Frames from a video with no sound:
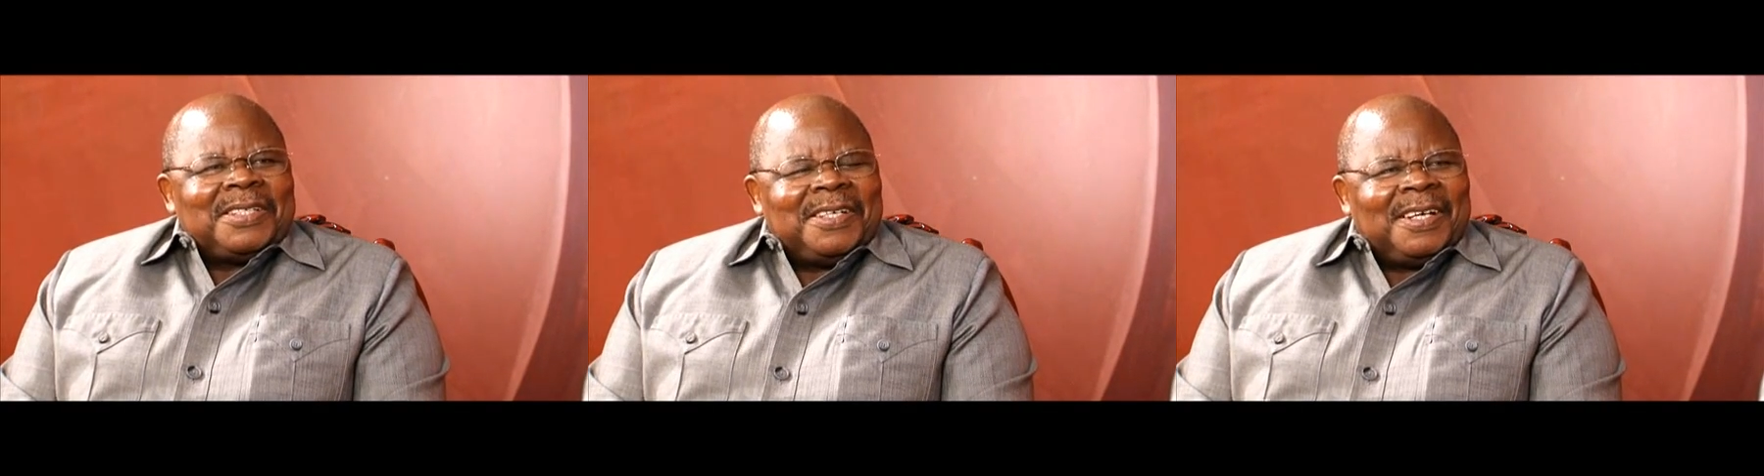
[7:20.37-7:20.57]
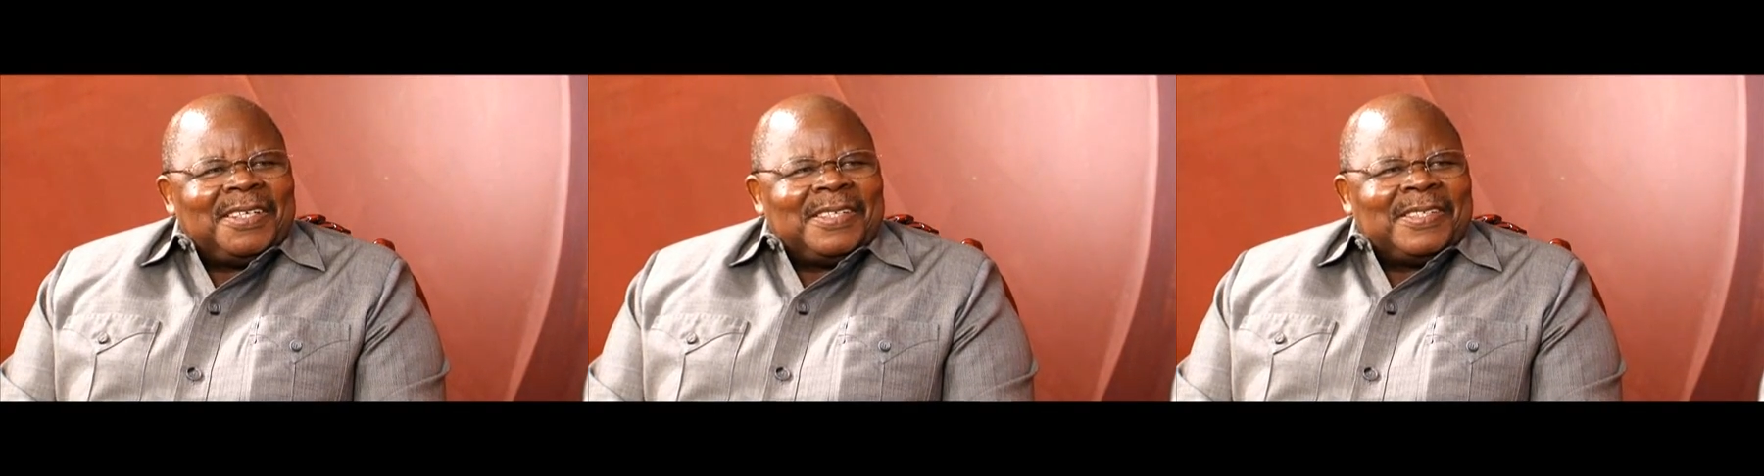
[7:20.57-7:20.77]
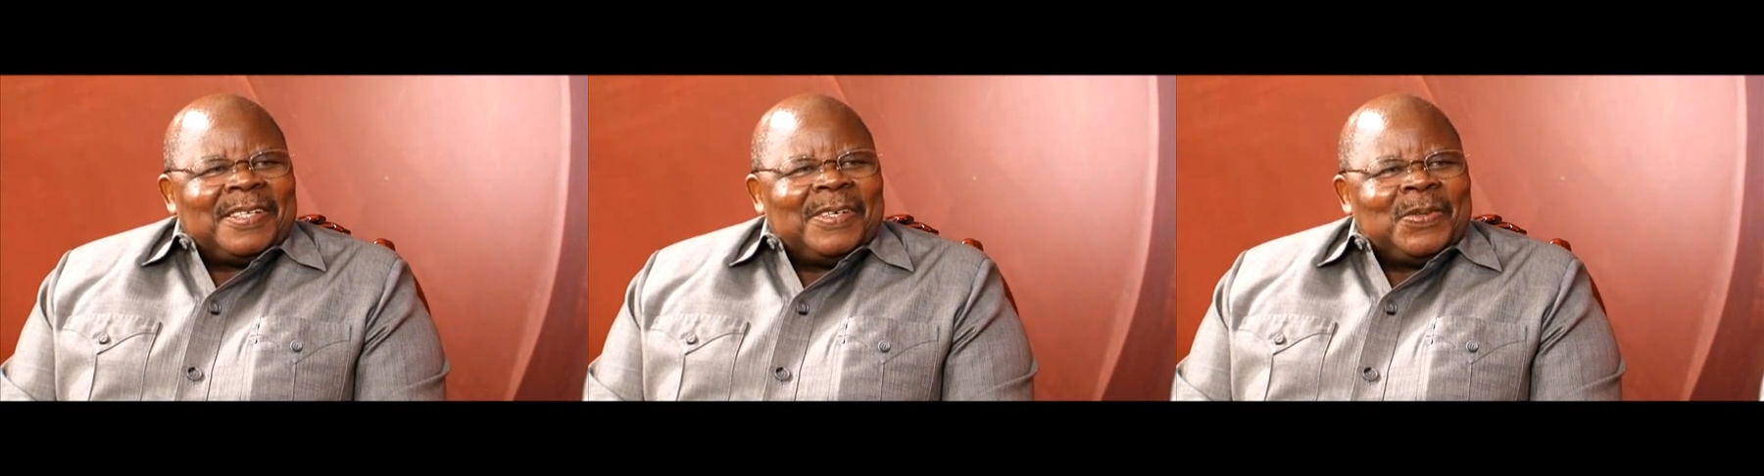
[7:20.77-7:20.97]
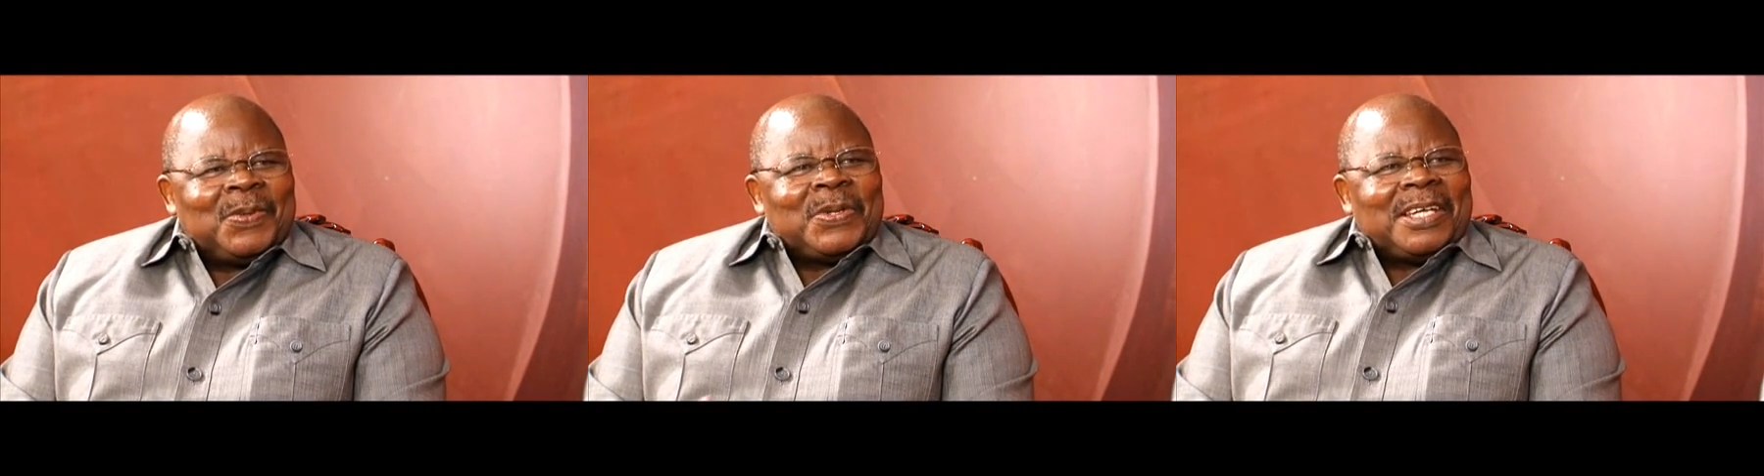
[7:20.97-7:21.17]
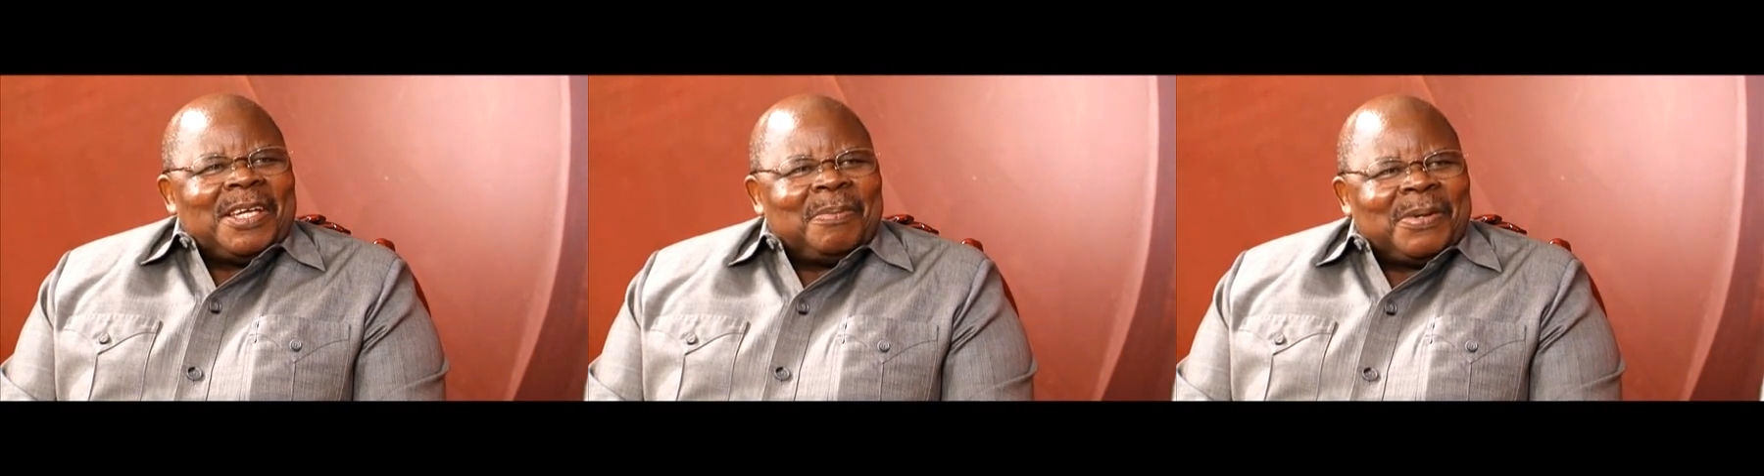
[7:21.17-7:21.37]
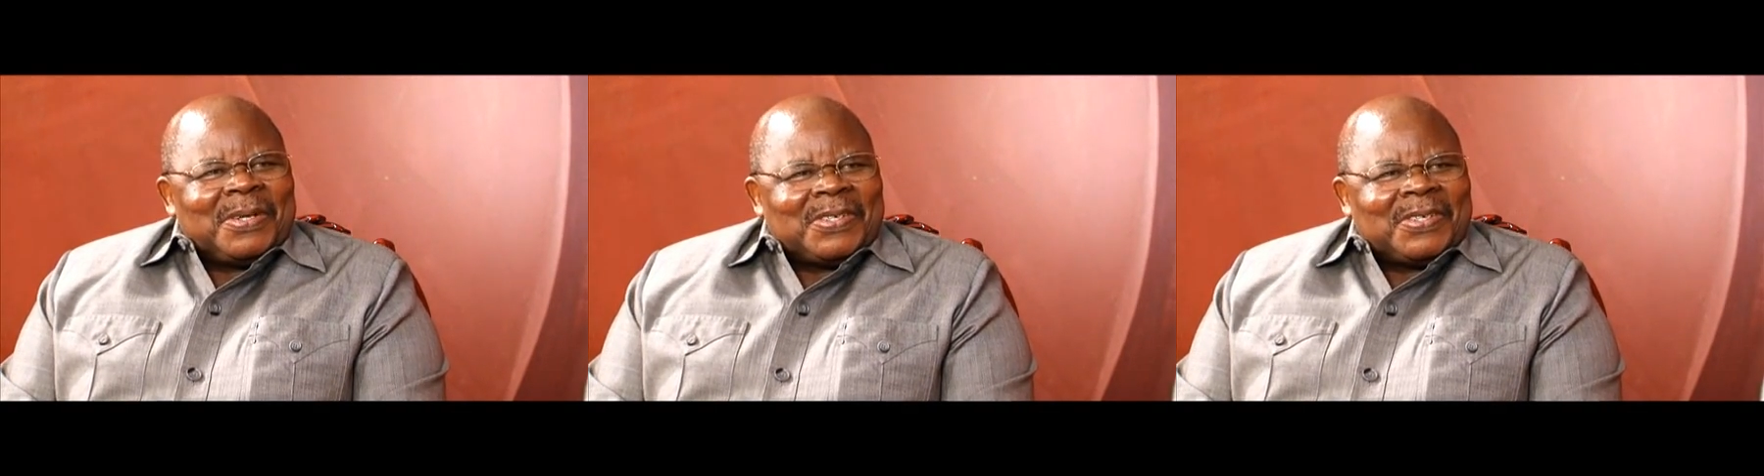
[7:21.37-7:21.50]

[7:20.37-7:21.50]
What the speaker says: is a low-key person,